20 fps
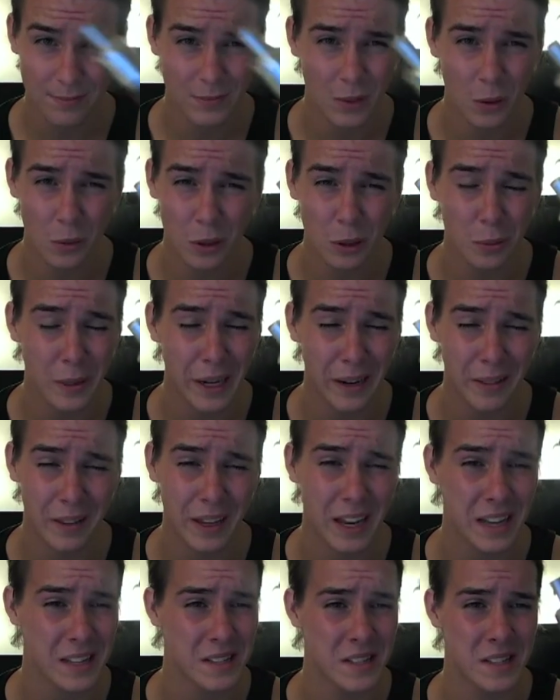real pain in the
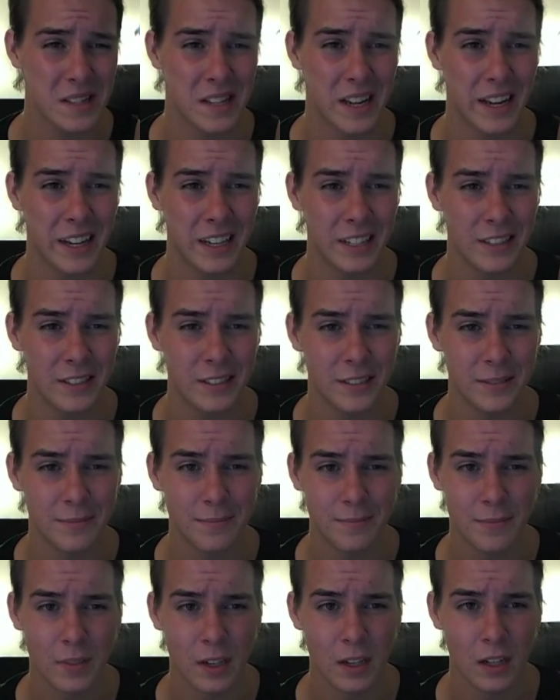ass to sand.
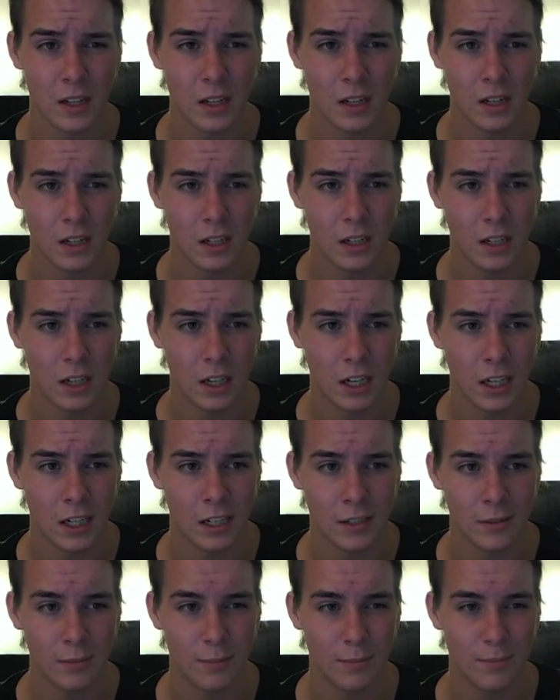
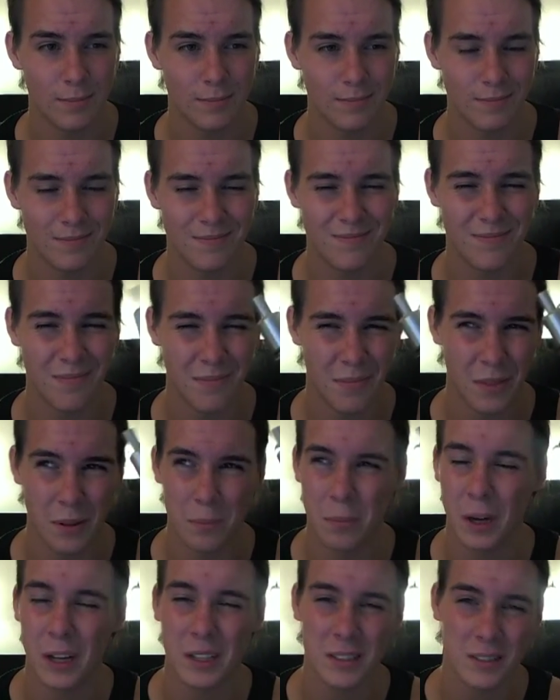The
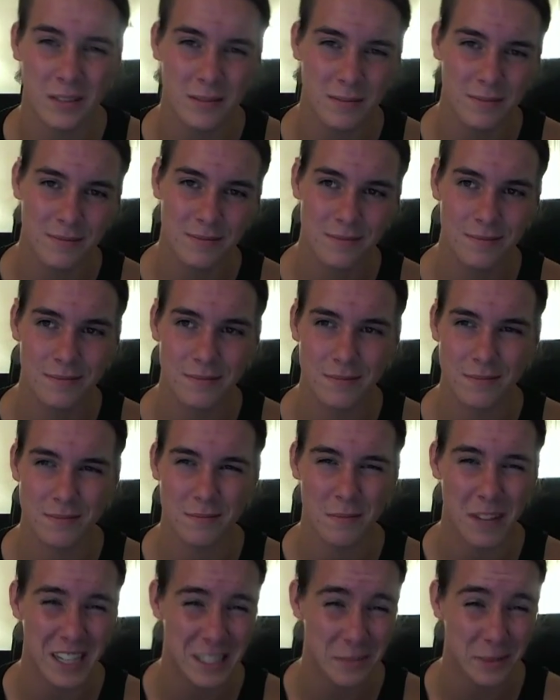button
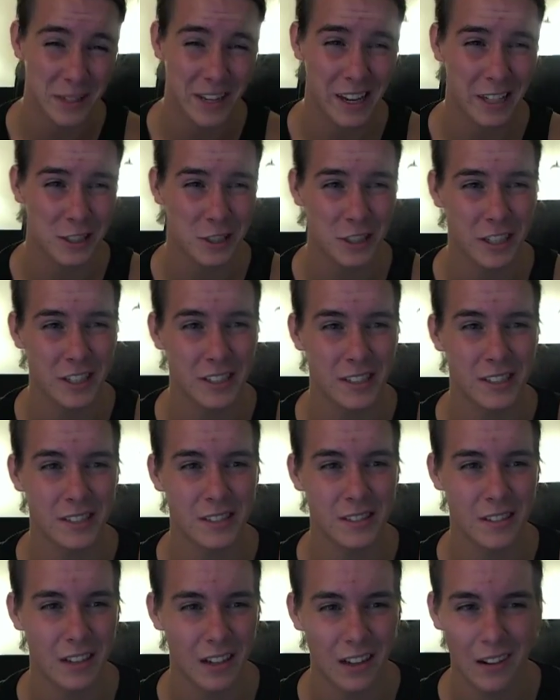makes me
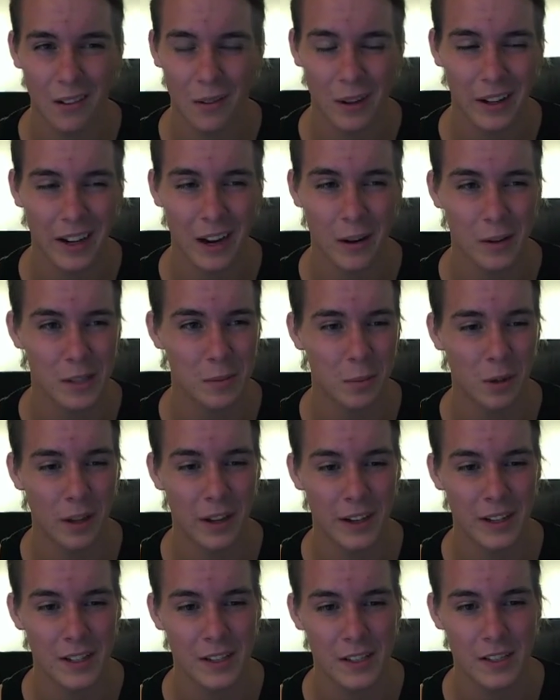anxious, and I don't like how it's
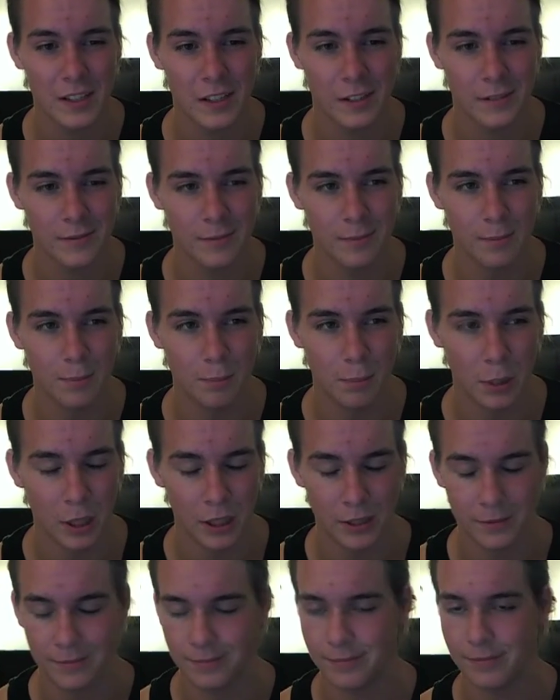placed,
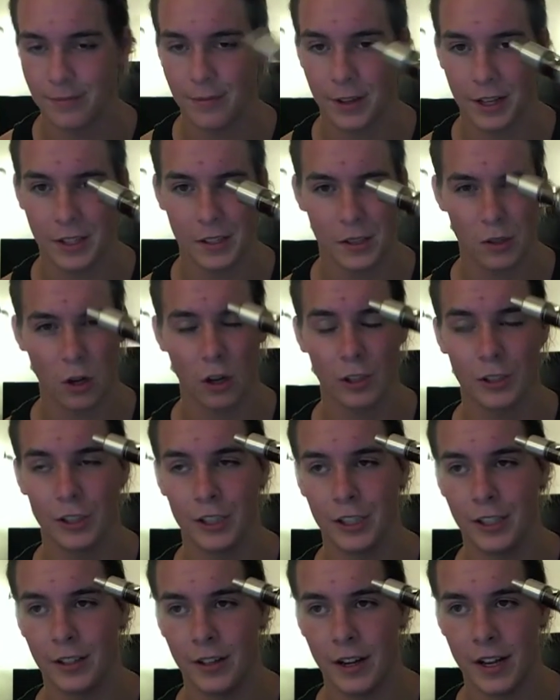but the
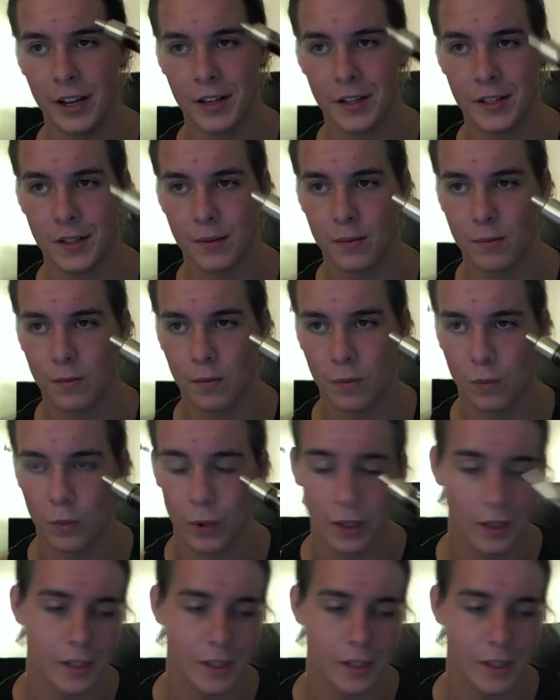construction is really